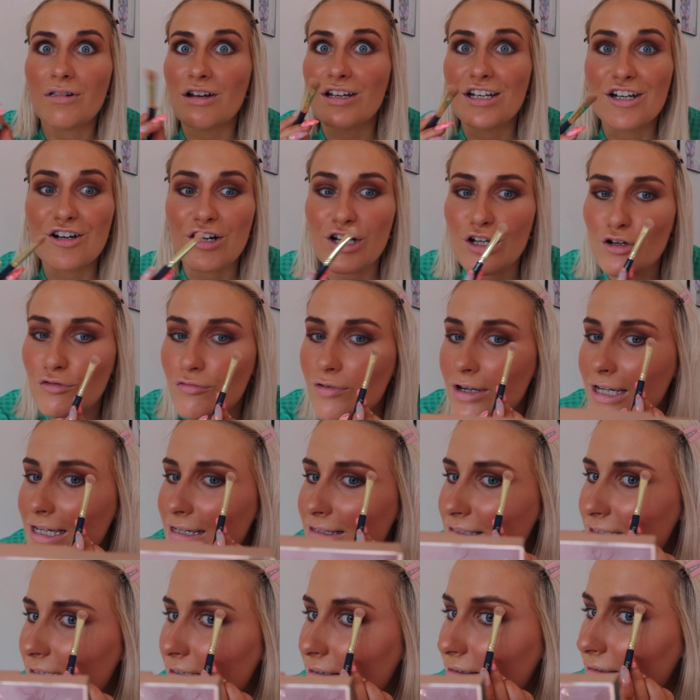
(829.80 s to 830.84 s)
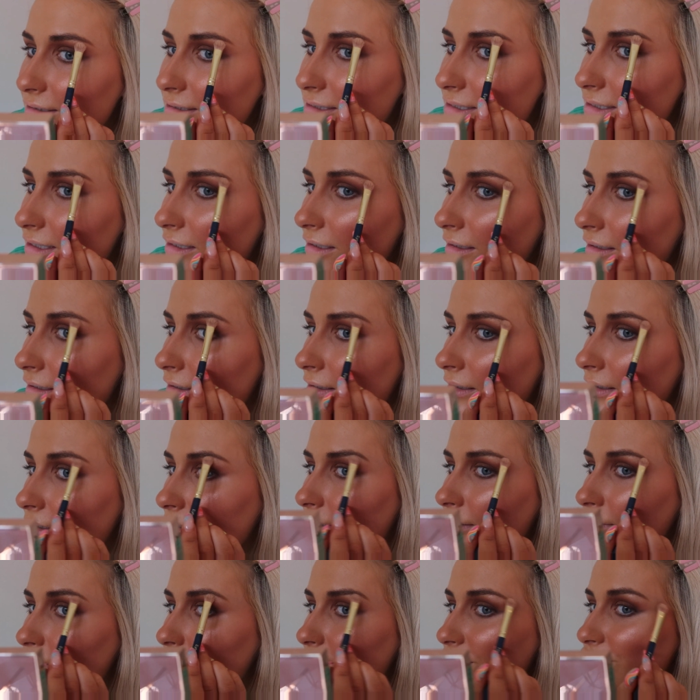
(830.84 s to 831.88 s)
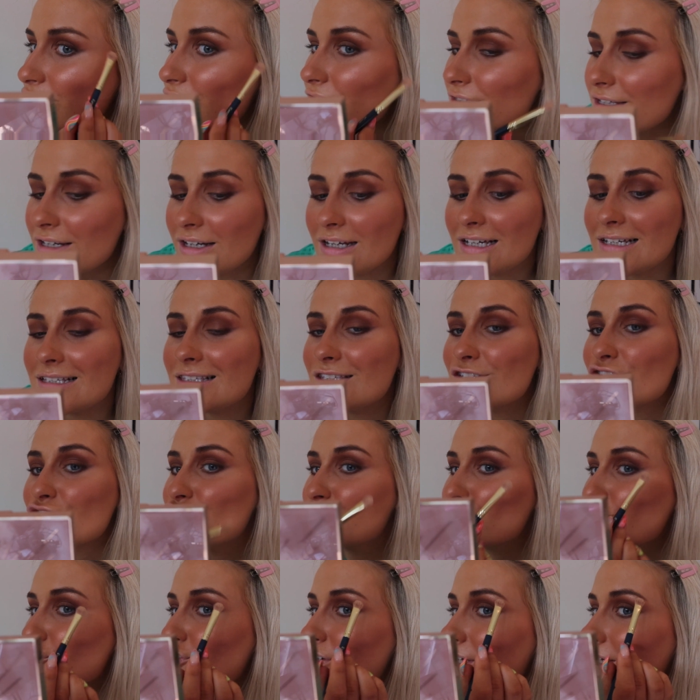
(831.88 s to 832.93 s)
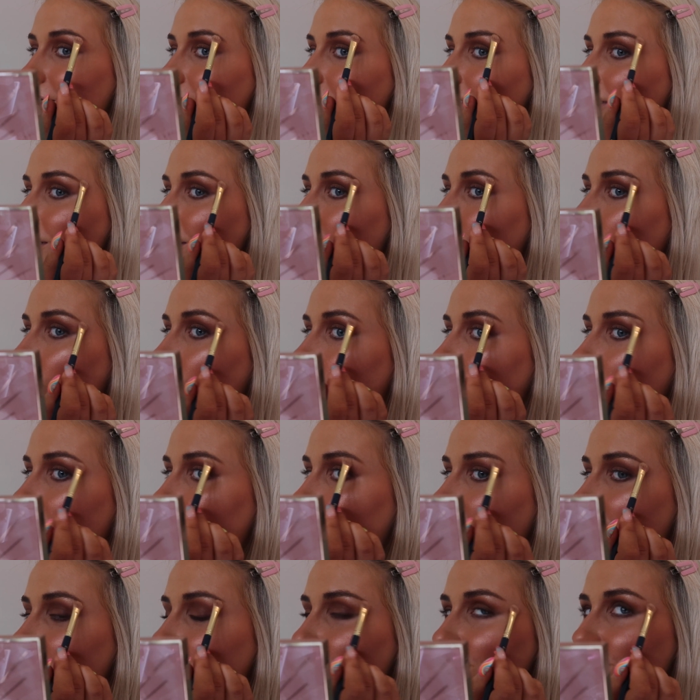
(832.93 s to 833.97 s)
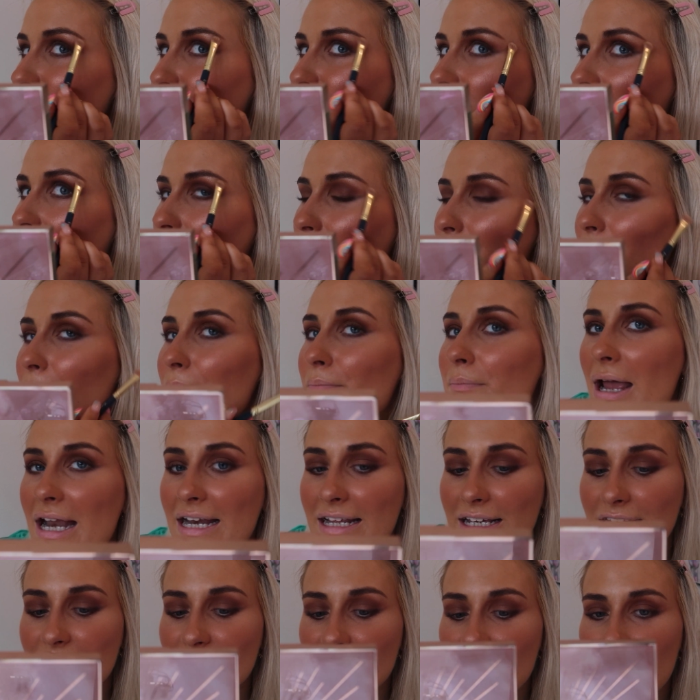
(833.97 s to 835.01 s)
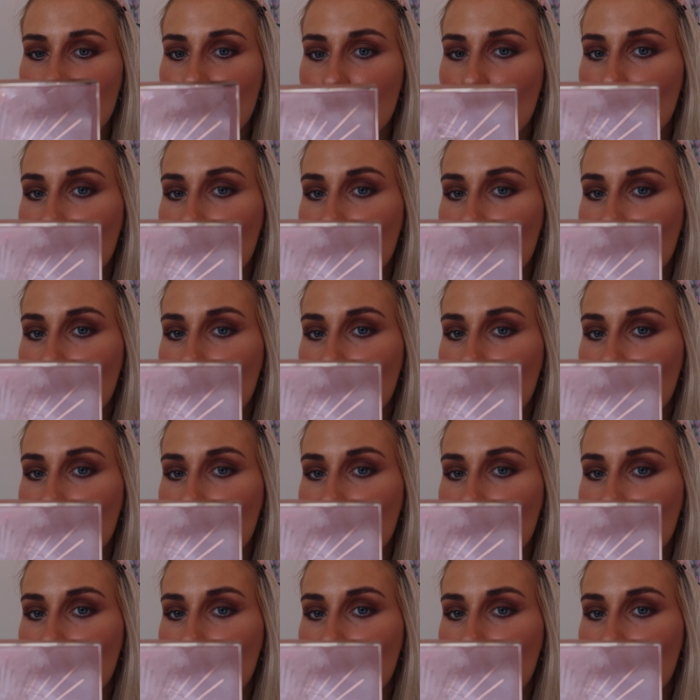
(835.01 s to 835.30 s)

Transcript: nearly erasing it, which is a nice trick to know. I've had to do that many a time